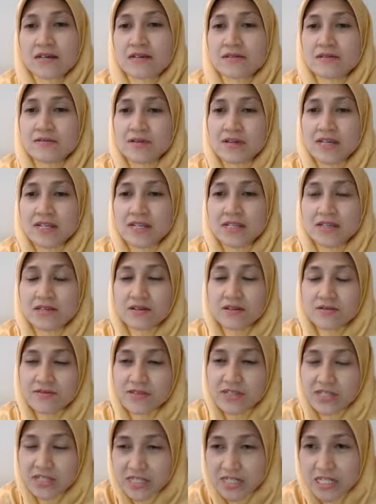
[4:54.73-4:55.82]
So in
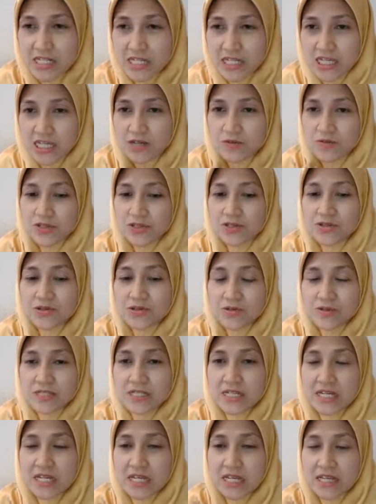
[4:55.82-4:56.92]
originally it was
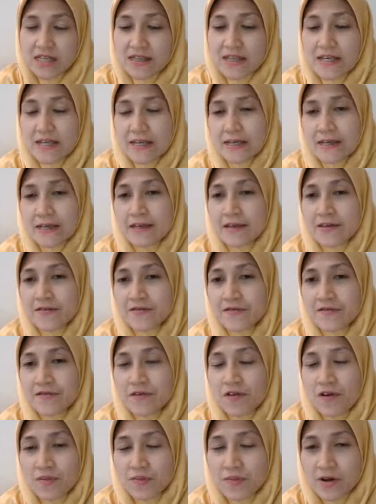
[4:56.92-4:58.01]
used in the
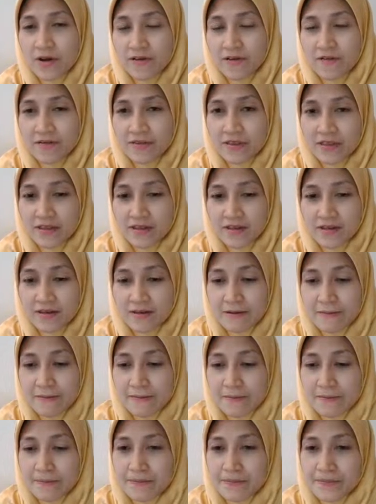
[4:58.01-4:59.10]
form of
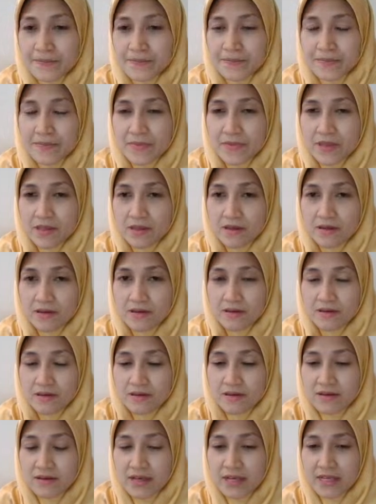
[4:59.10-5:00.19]
the
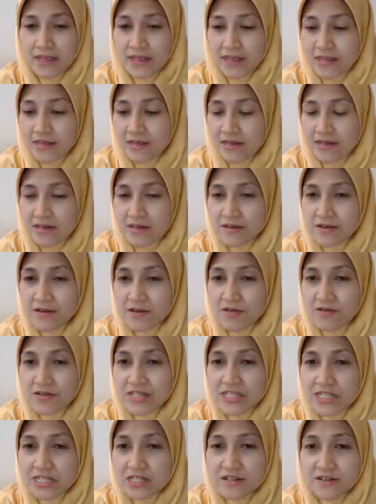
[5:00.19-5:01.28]
in the
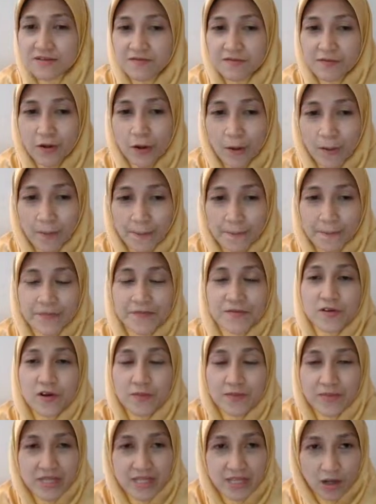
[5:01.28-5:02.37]
original form
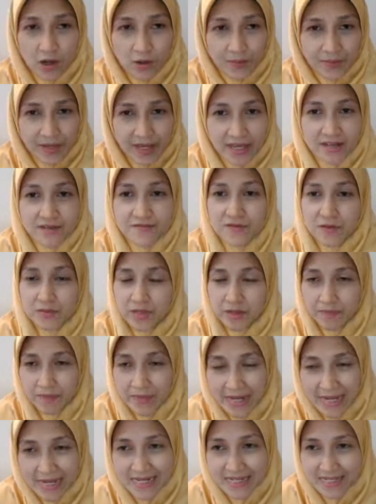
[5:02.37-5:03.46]
from the opiate, from the
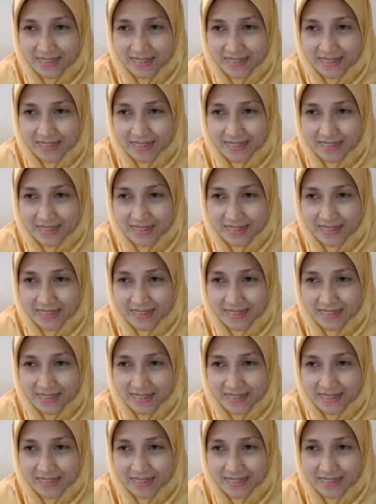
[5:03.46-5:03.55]
plant